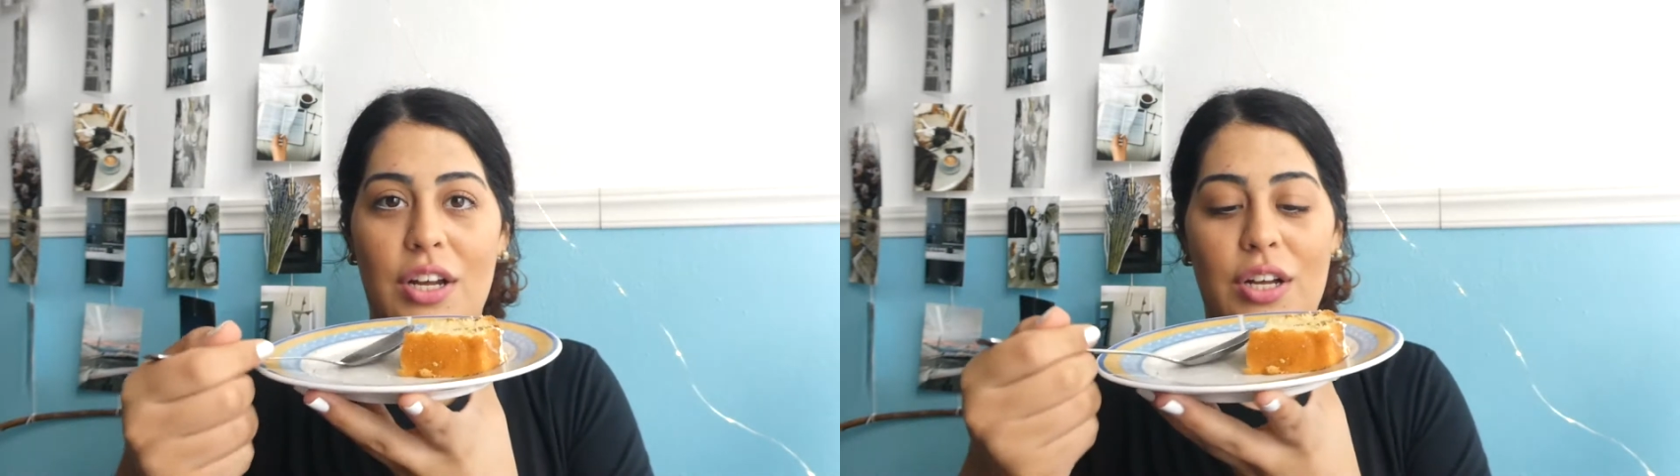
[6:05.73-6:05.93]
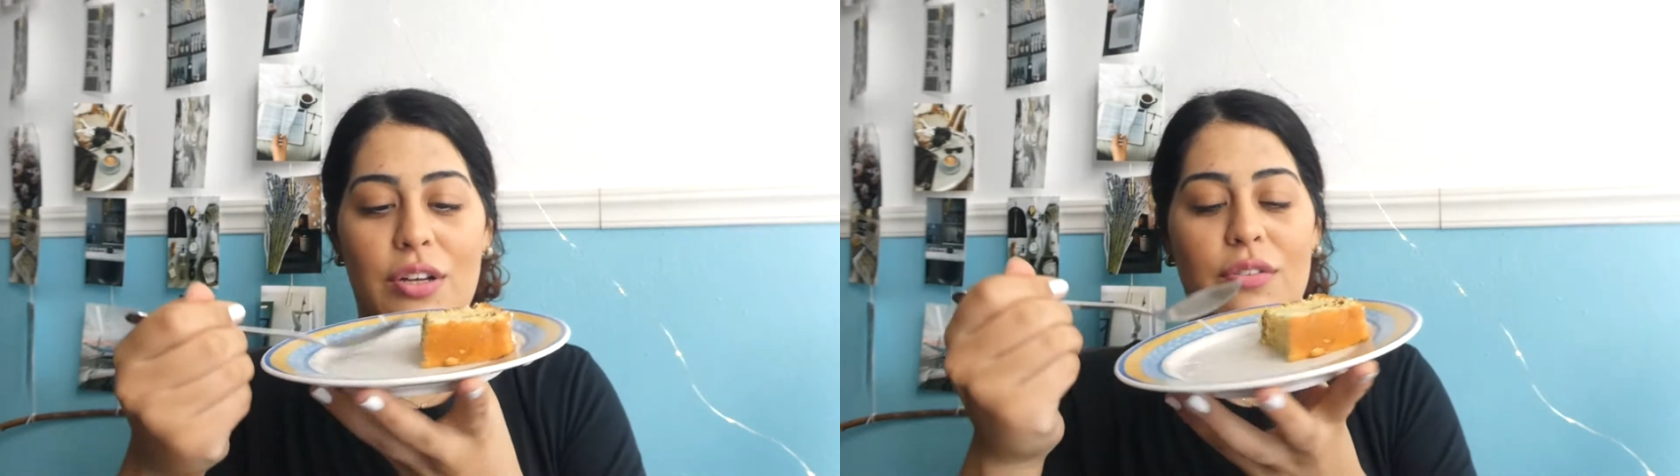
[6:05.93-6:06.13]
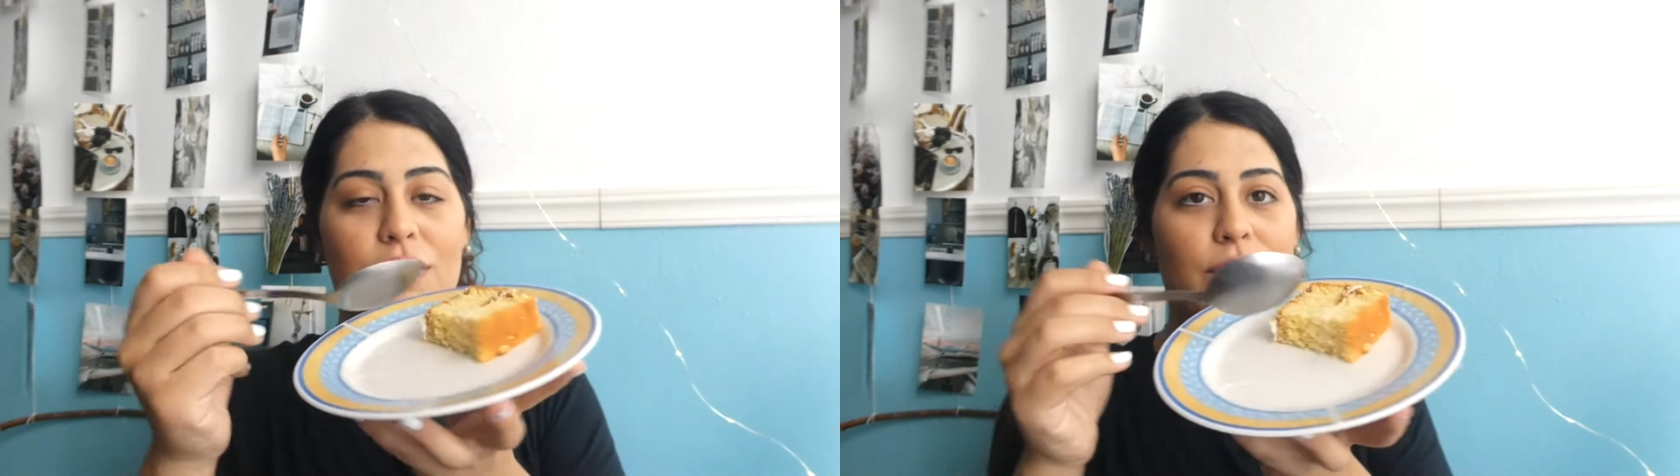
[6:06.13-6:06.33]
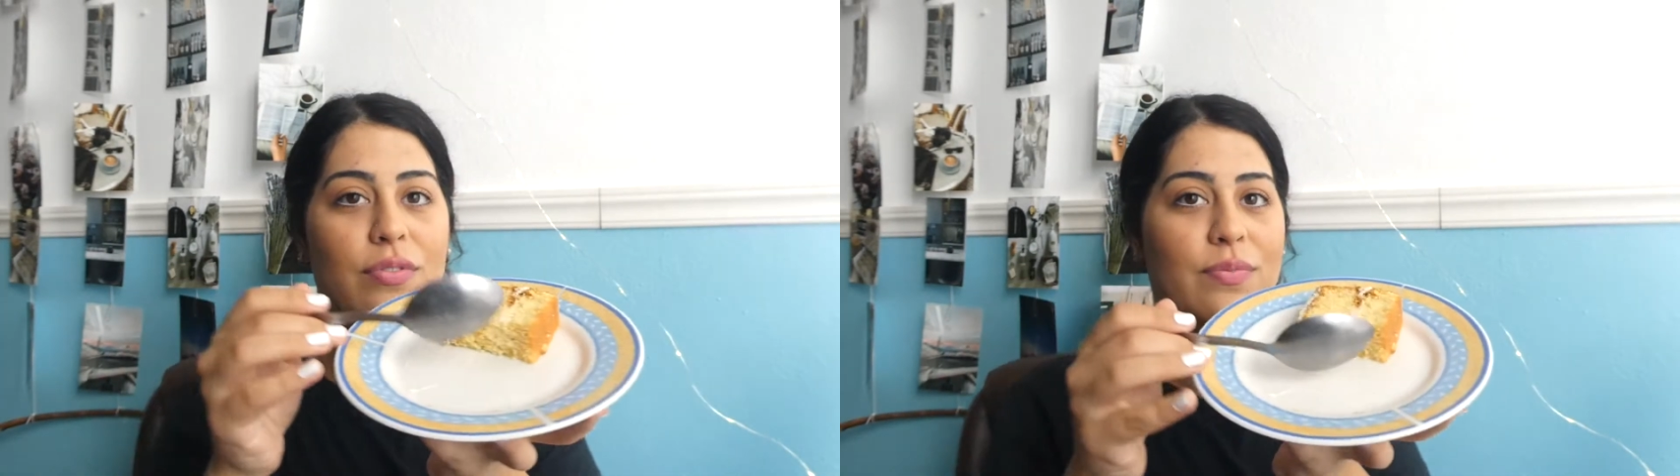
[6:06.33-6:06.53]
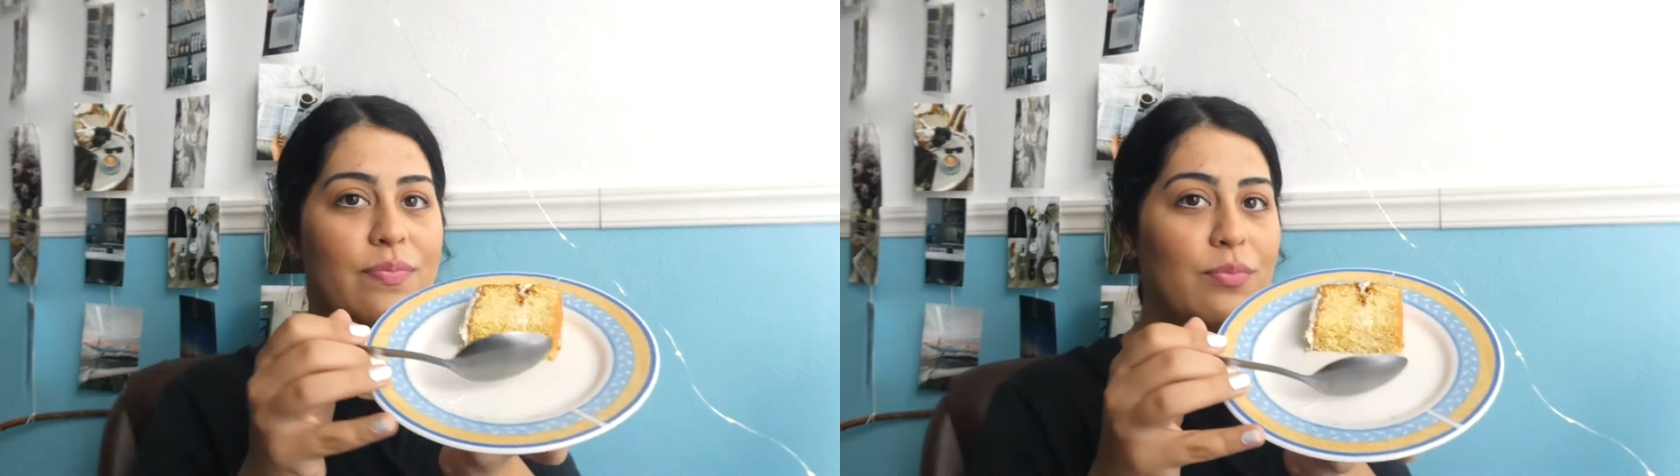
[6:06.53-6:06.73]

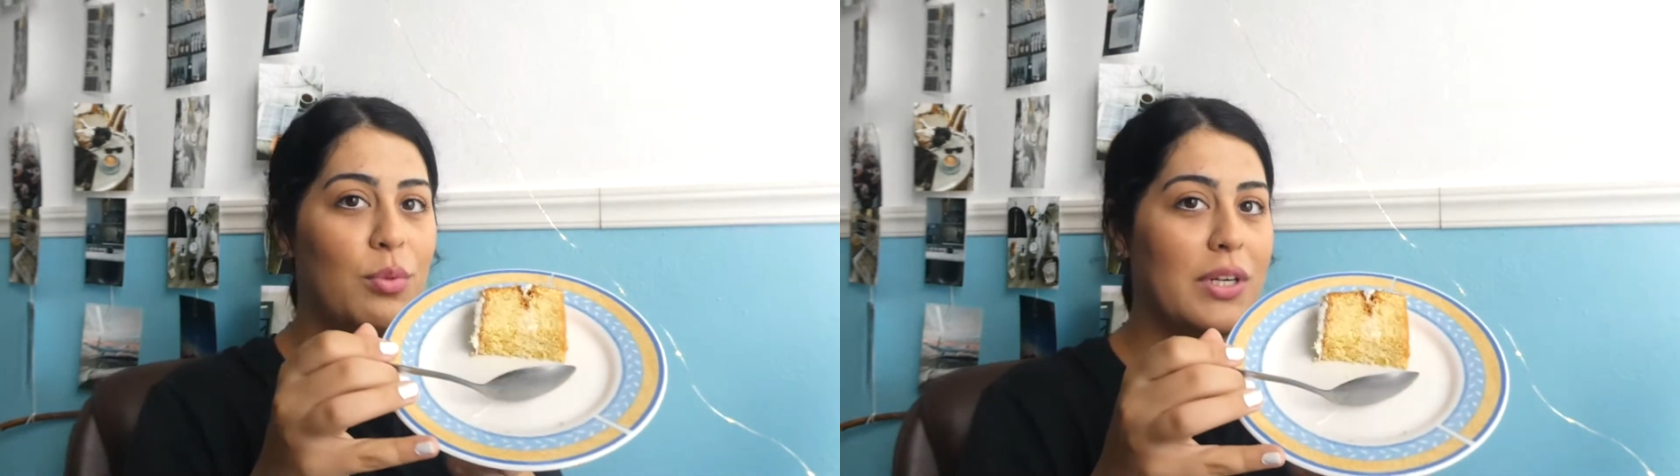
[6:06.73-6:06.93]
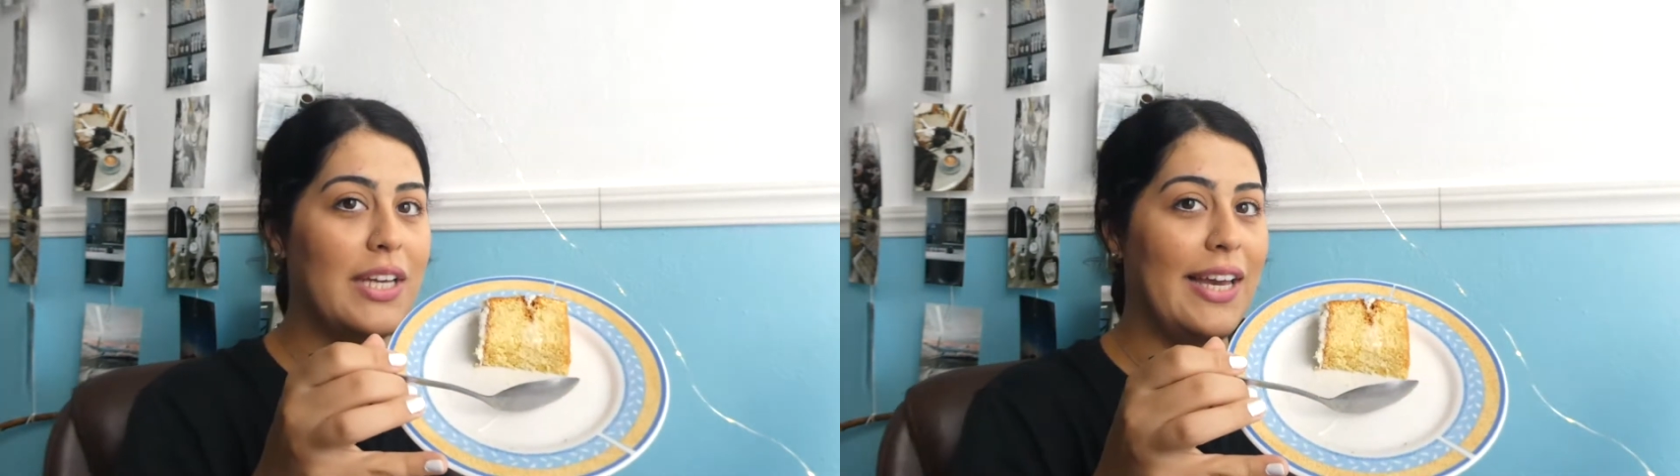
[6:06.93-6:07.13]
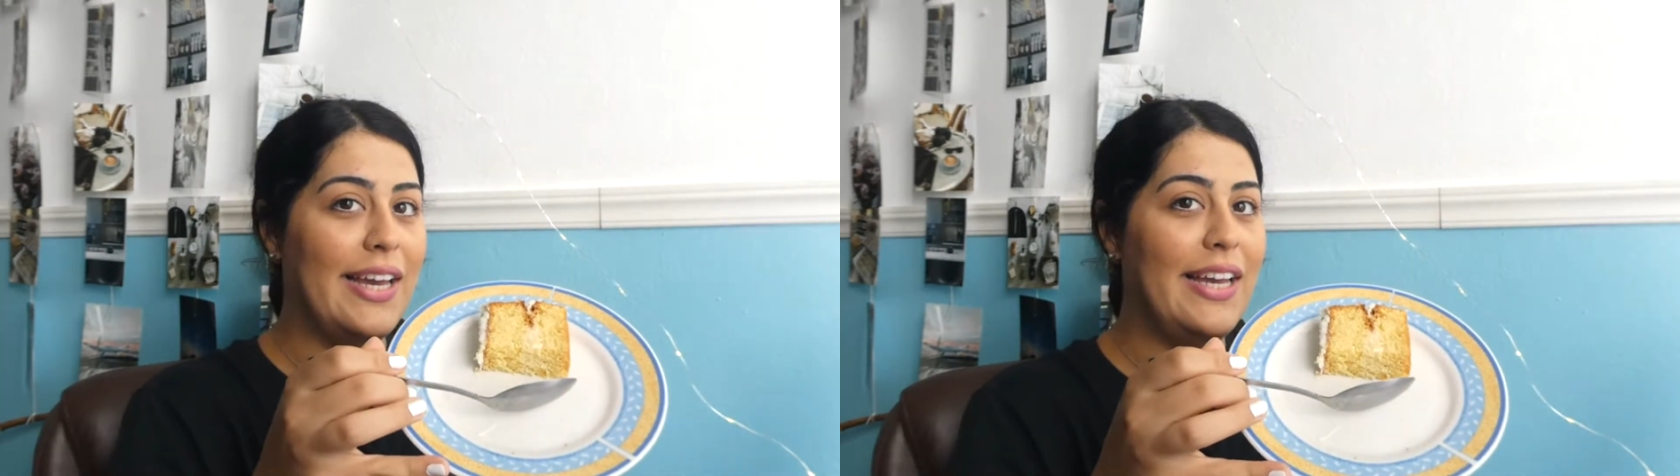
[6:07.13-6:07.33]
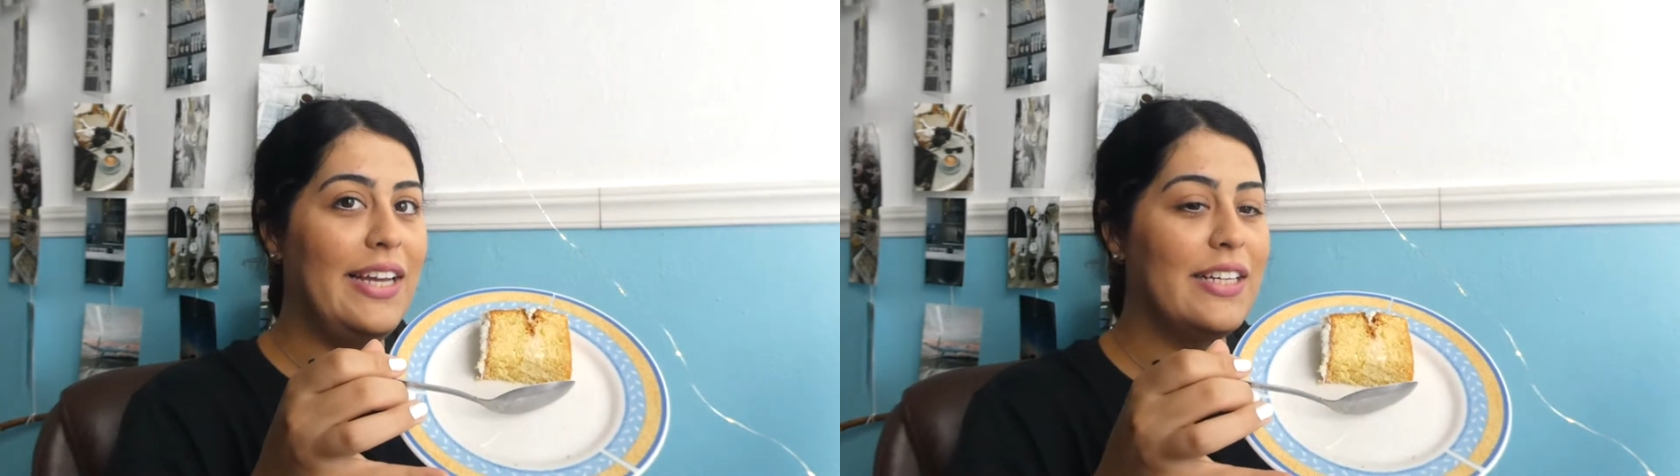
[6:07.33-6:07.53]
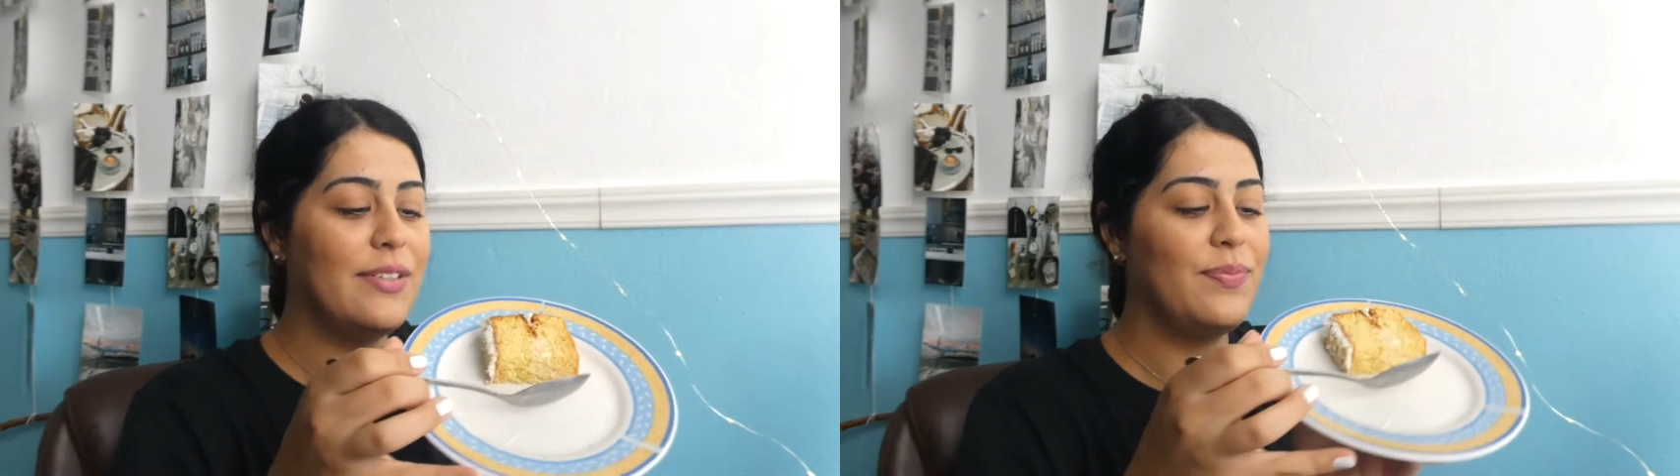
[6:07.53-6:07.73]
of more cake.